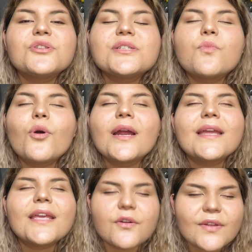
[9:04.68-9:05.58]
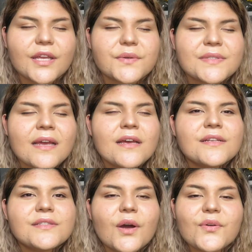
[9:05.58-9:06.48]
which is more keto videos.
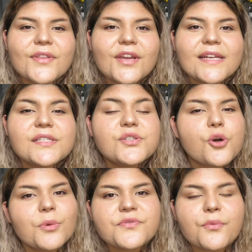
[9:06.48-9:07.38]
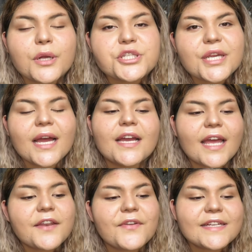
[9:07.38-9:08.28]
So thank you guys so much for watching.
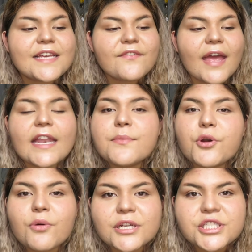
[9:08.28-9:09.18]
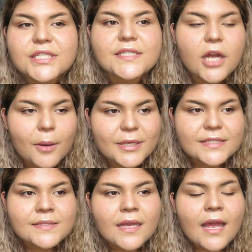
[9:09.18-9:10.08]
Again, if you guys have any more questions,
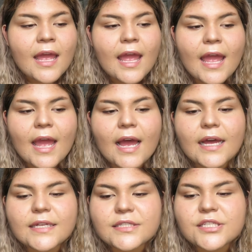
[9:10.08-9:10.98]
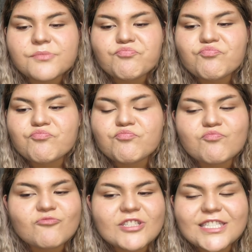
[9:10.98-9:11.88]
comments, and
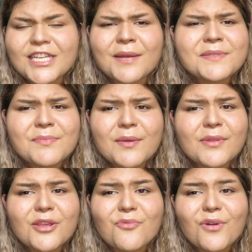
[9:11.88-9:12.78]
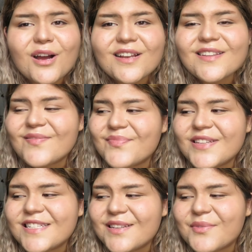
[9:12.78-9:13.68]
tips maybe that you want,
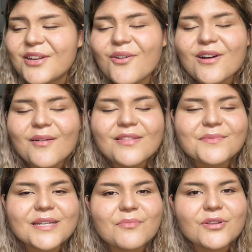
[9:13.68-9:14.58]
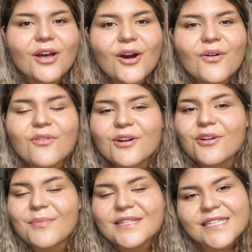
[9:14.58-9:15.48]
please let me know. Comment them down below, or
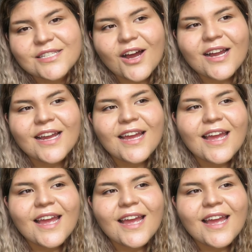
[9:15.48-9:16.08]
go to my TikTok,